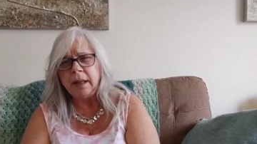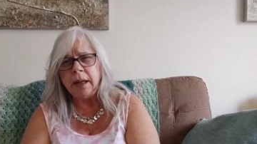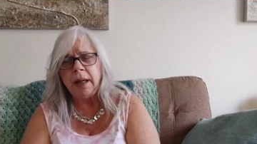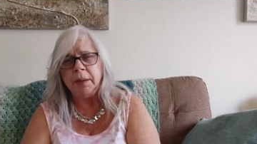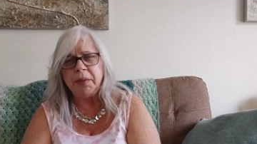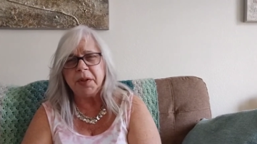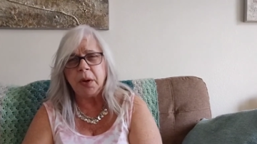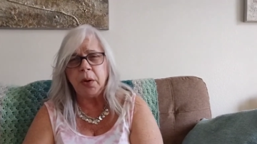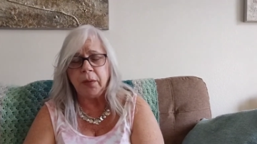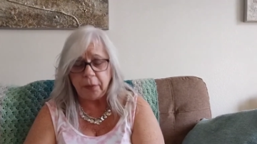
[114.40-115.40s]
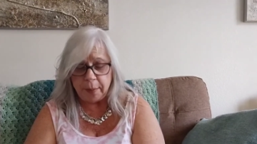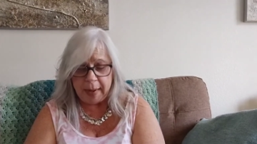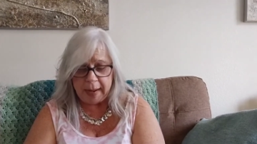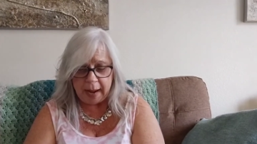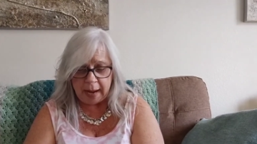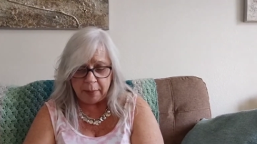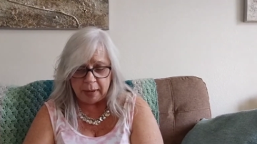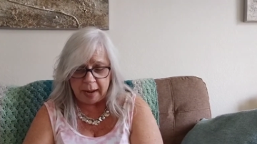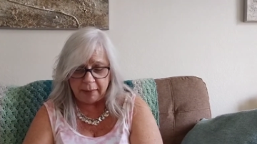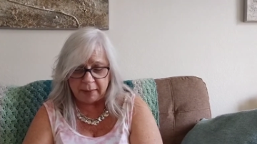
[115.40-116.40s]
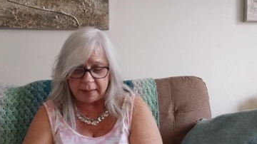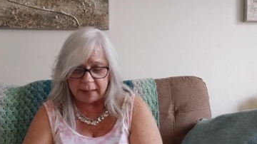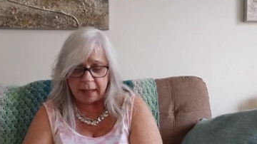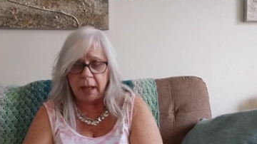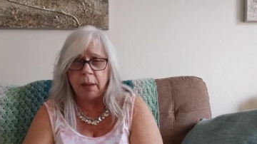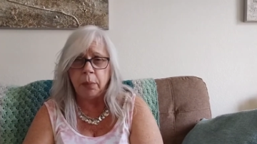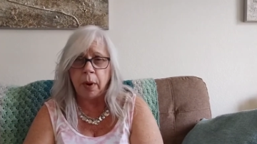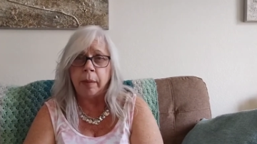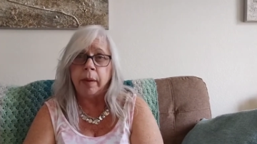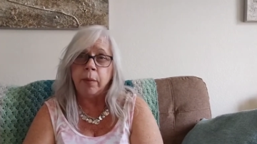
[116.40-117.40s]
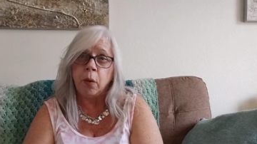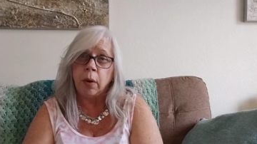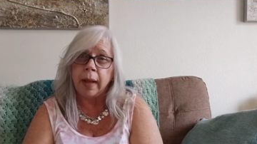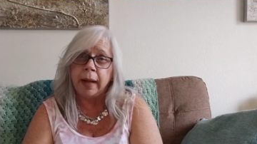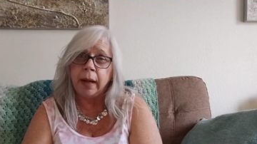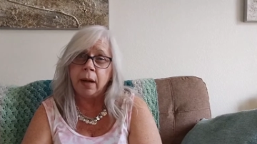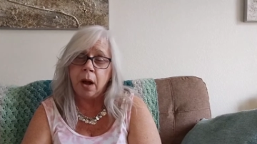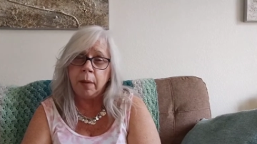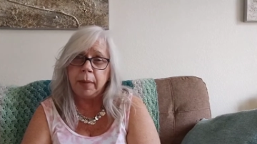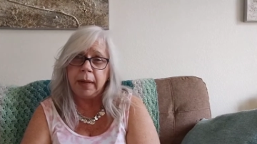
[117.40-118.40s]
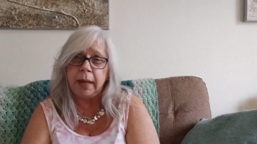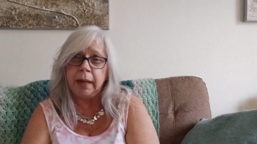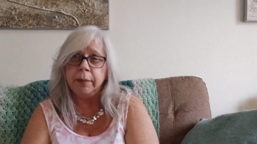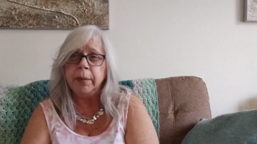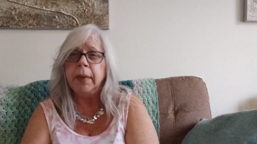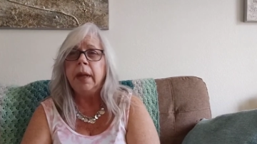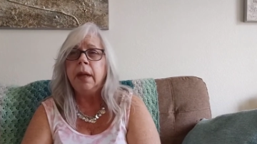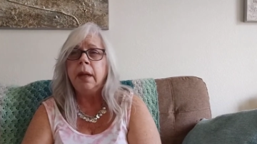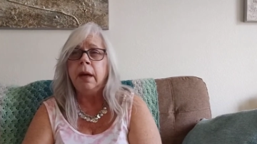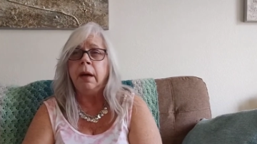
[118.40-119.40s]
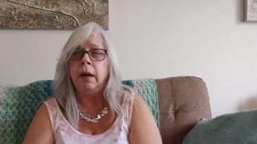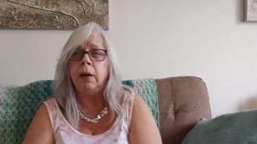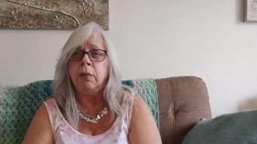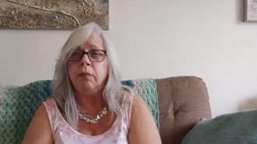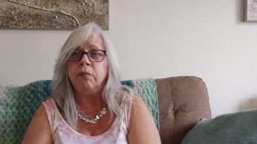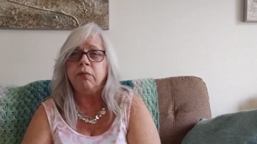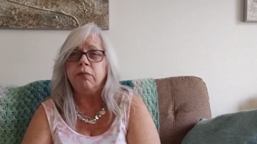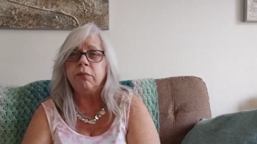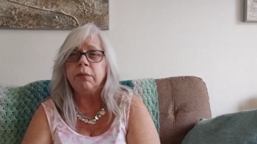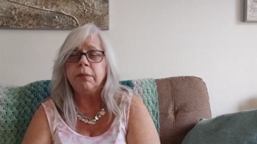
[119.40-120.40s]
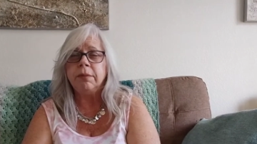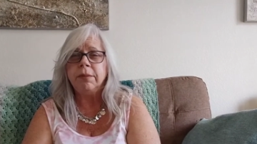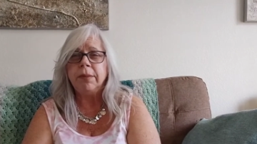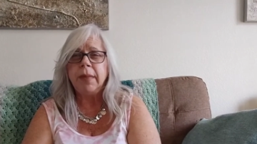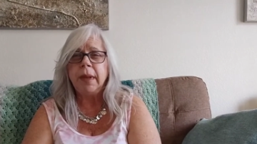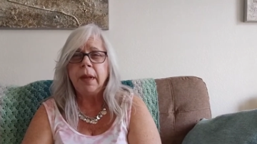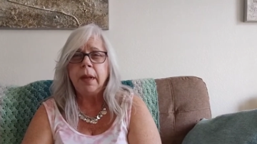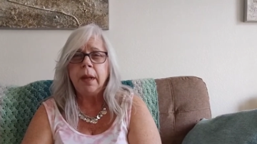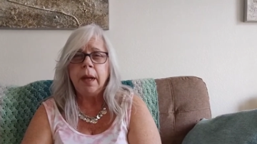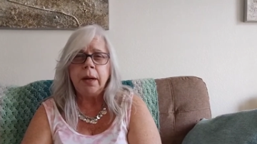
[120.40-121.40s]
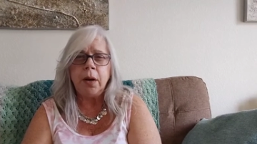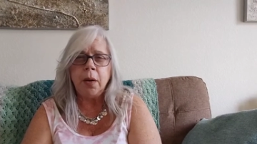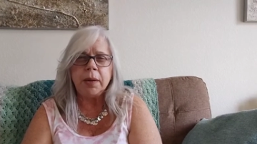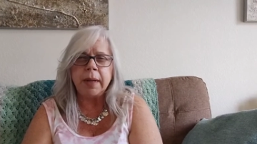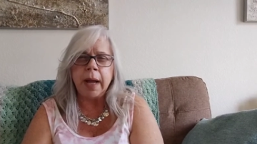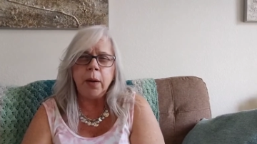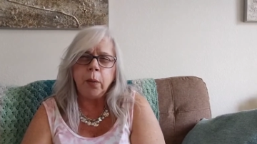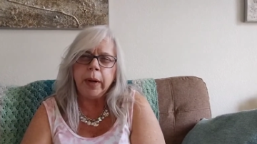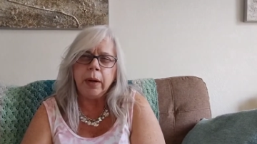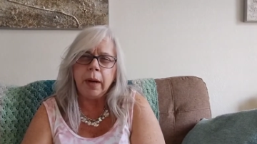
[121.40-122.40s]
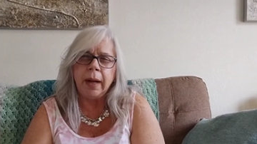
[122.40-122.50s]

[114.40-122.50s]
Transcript: Um, so for me, I would have to say probably more like comedy. Um, I don't know, it's kind of weird.